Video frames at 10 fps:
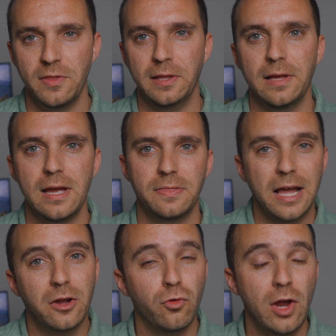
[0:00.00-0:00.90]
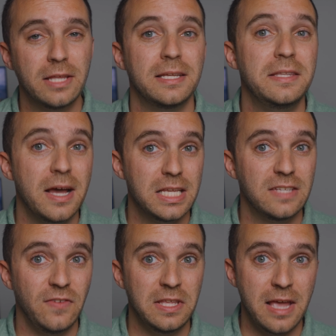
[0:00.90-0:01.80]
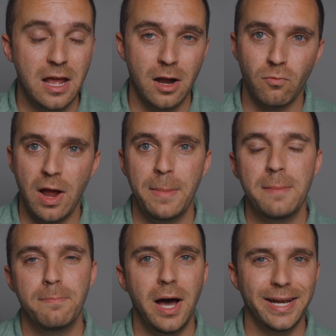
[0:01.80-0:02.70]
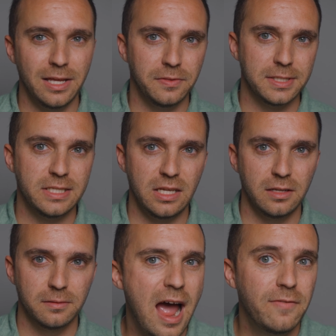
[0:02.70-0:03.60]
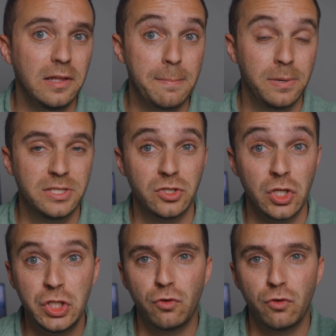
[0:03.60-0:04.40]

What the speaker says: in the light that creates a nice vignette around my body in the scene. I have the light positioned